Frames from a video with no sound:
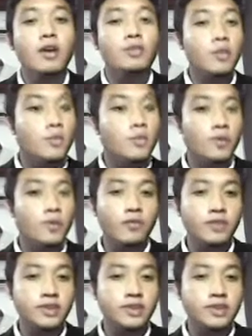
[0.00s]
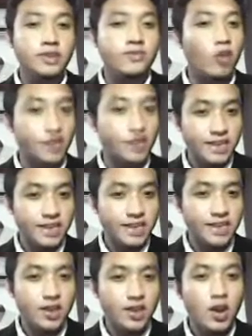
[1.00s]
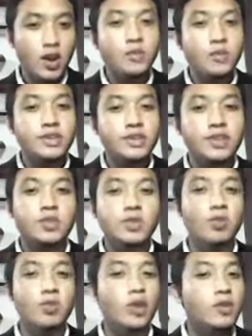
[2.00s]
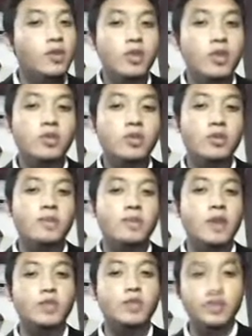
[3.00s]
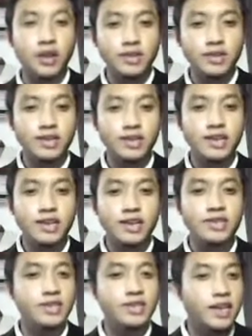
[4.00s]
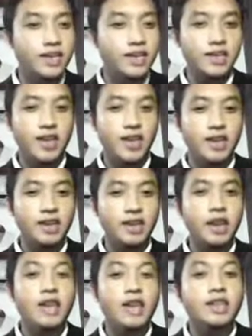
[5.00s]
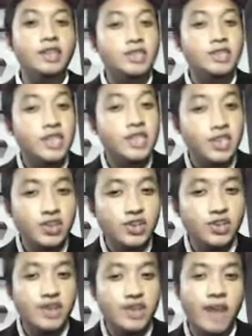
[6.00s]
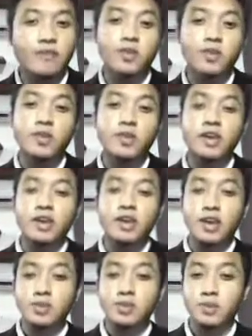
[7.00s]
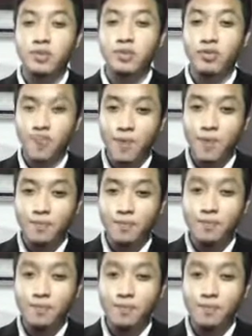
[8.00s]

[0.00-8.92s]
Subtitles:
from Group 14, which is one of our group that we taught, stated that the teachers have good engagement with them,